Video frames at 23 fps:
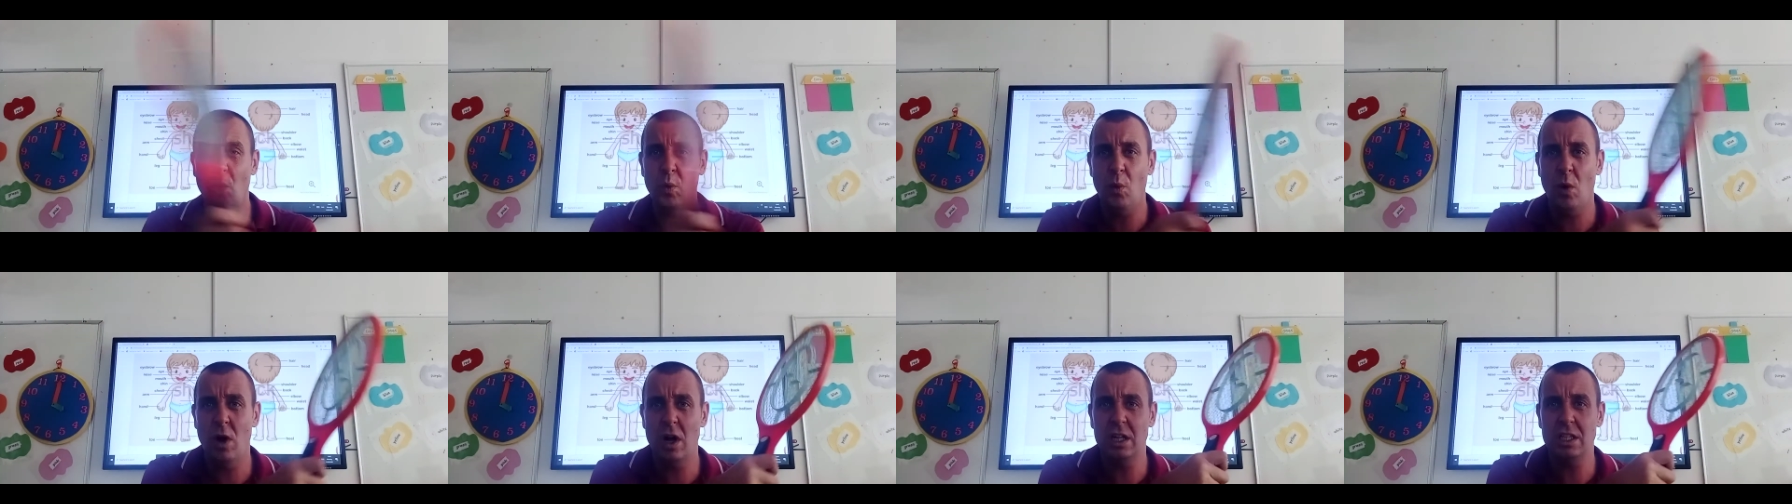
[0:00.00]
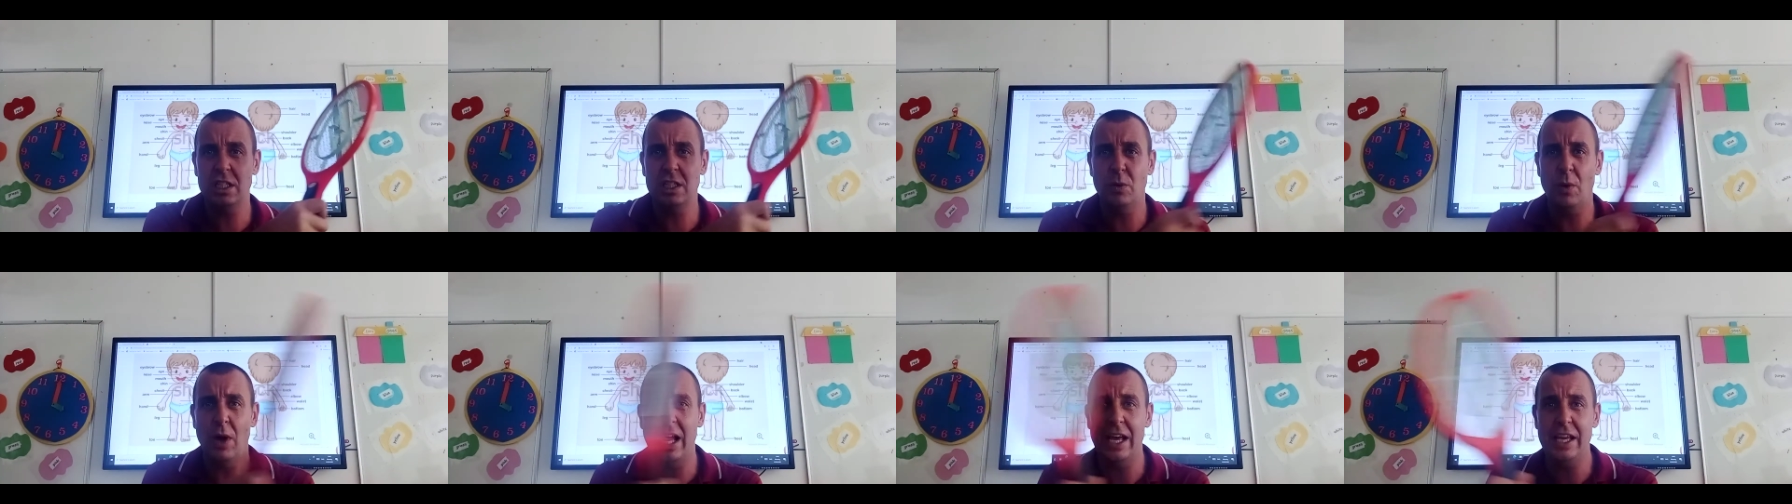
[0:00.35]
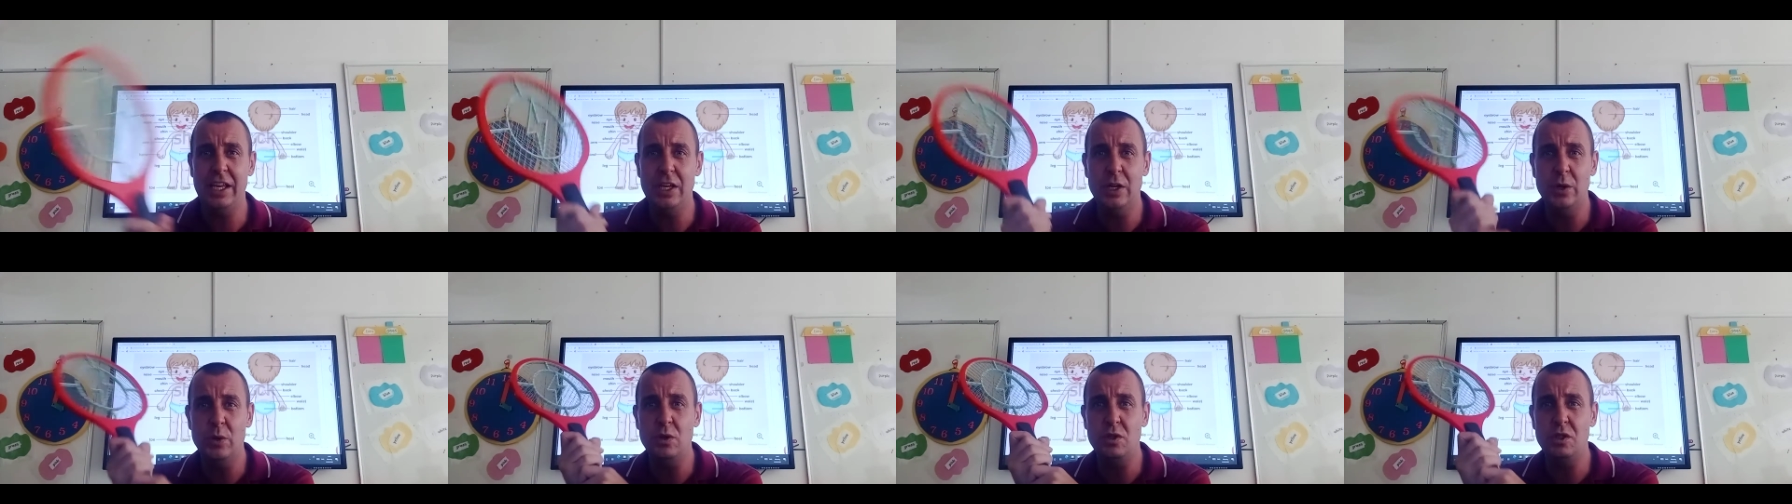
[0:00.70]
what do
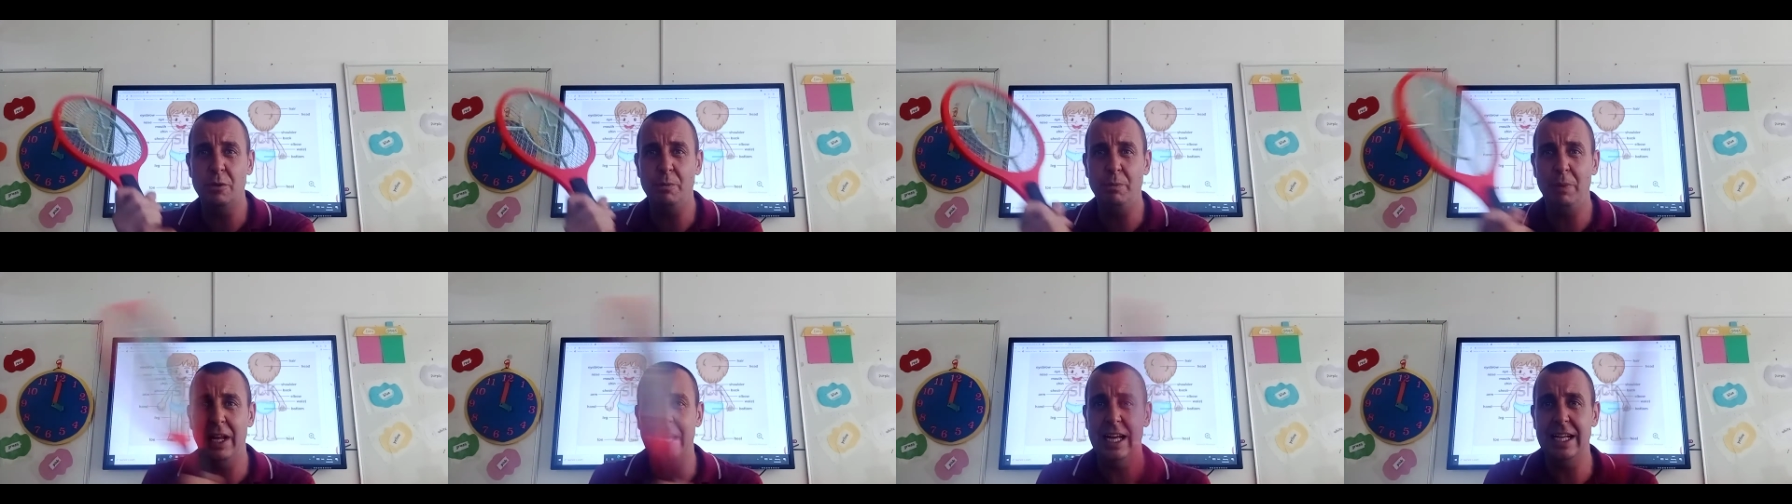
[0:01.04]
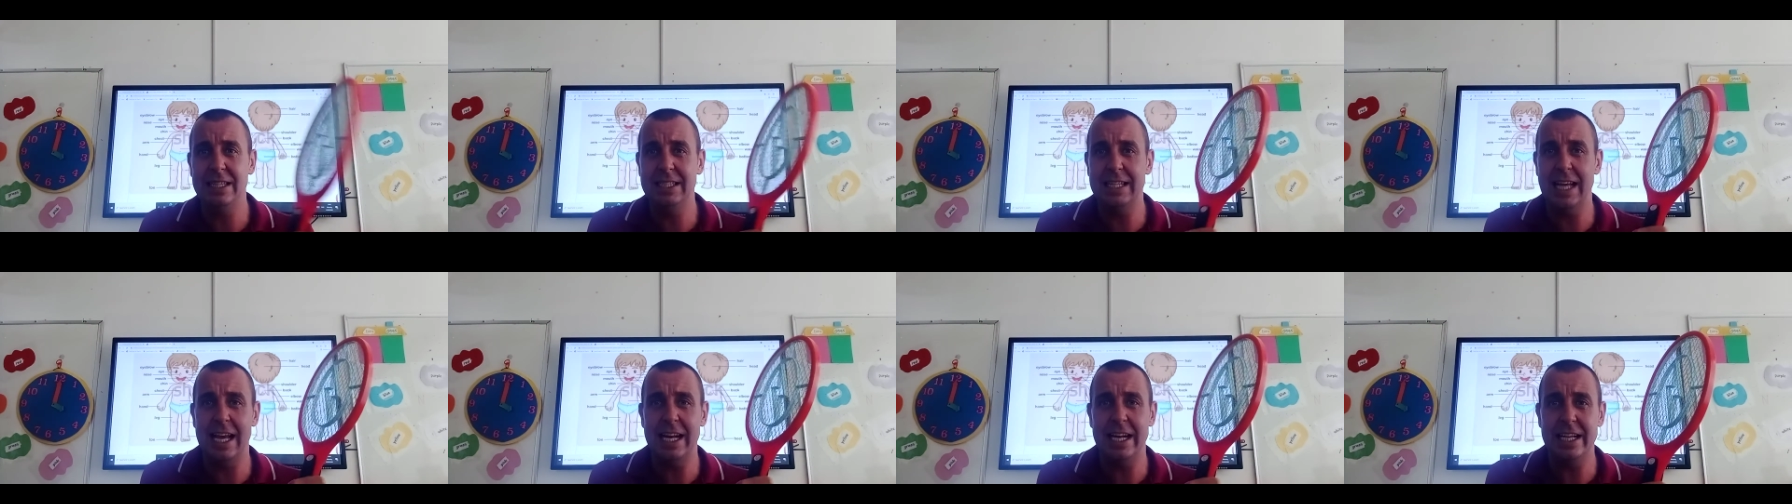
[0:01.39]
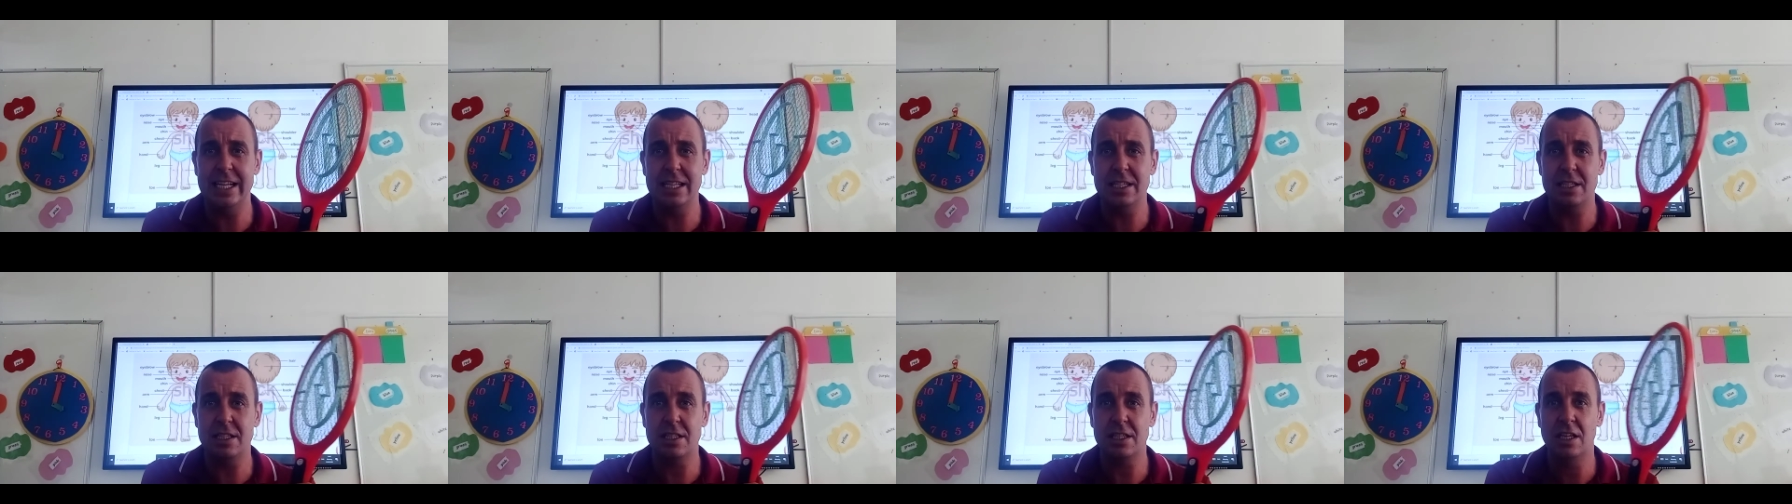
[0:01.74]
I use to play
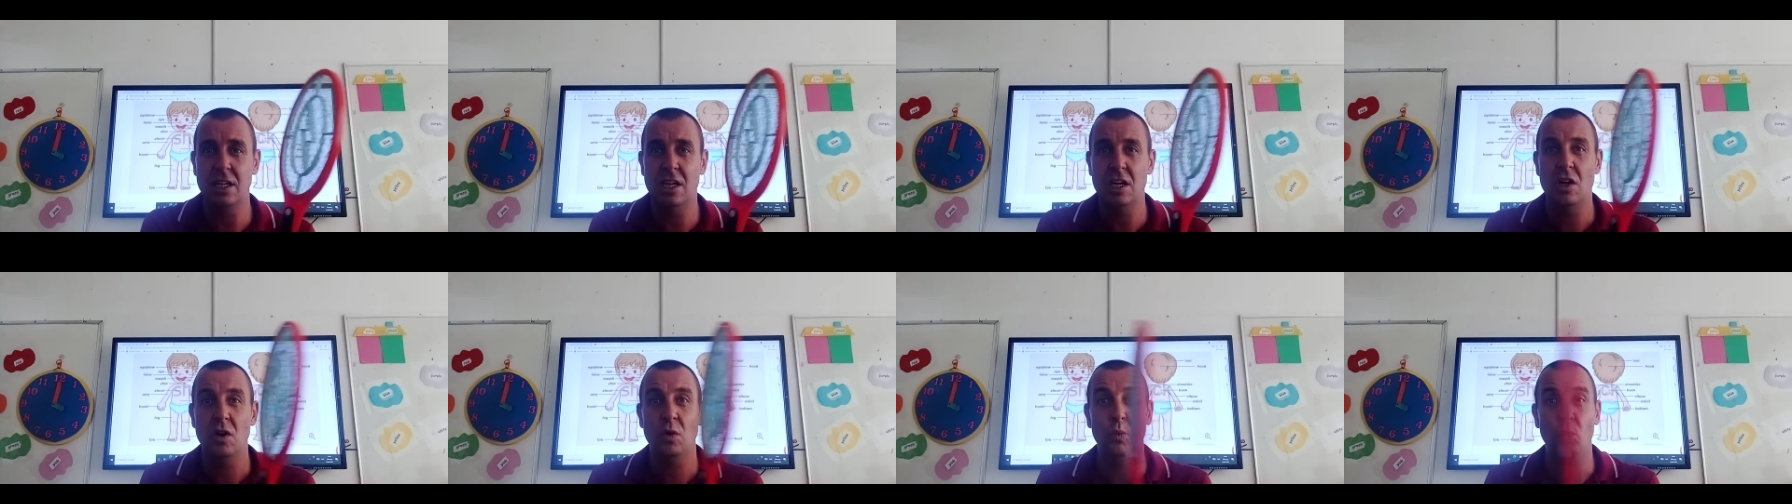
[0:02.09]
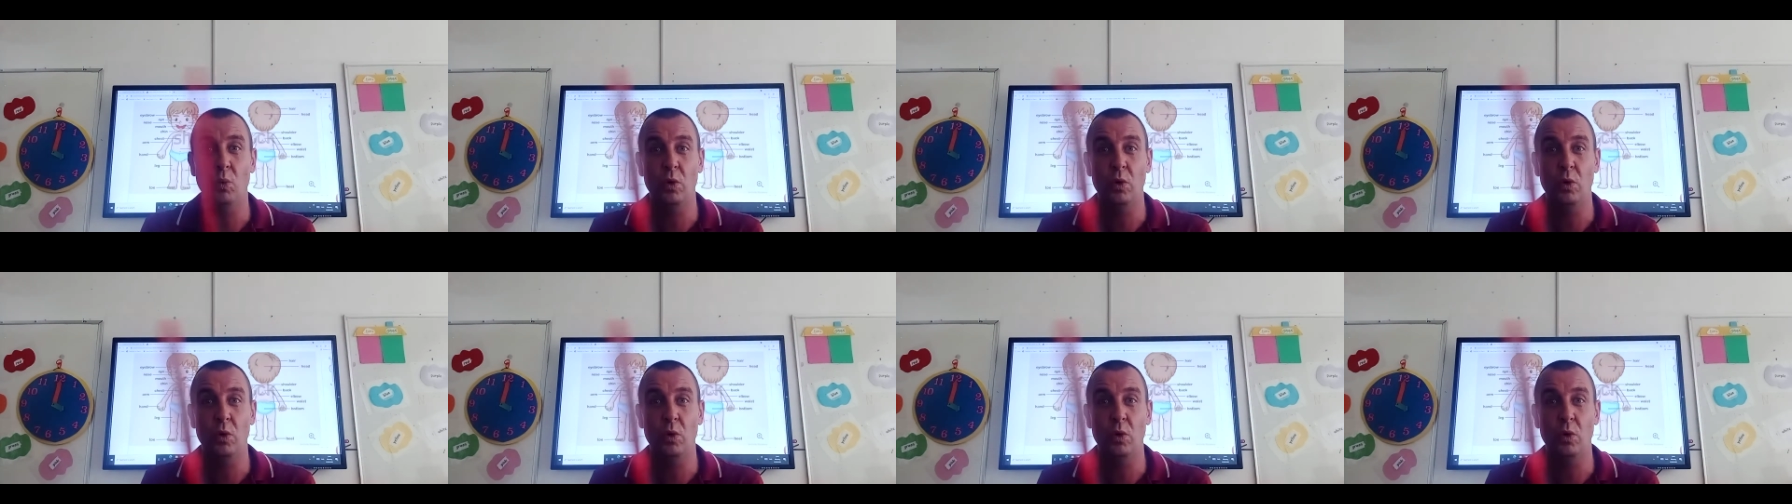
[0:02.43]
tennis?